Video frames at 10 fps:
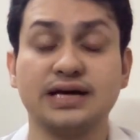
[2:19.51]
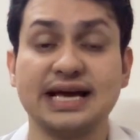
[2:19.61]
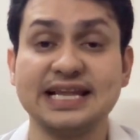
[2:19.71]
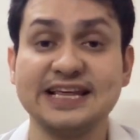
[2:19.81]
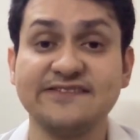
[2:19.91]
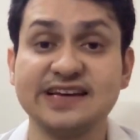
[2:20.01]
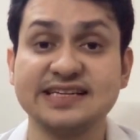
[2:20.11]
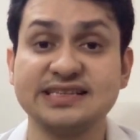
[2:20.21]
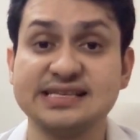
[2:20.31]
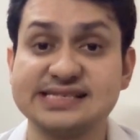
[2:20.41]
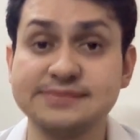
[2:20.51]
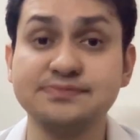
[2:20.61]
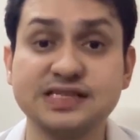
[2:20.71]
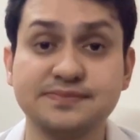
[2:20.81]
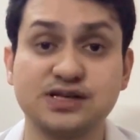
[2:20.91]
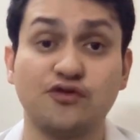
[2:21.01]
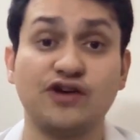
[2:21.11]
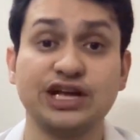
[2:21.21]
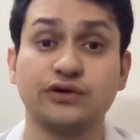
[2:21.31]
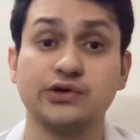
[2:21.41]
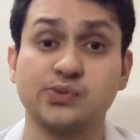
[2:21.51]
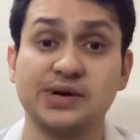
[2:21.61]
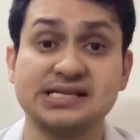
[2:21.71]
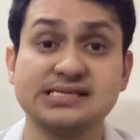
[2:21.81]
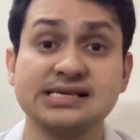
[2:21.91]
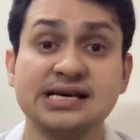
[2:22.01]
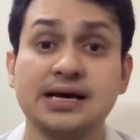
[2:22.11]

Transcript: alleviate the symptoms of varicose veins,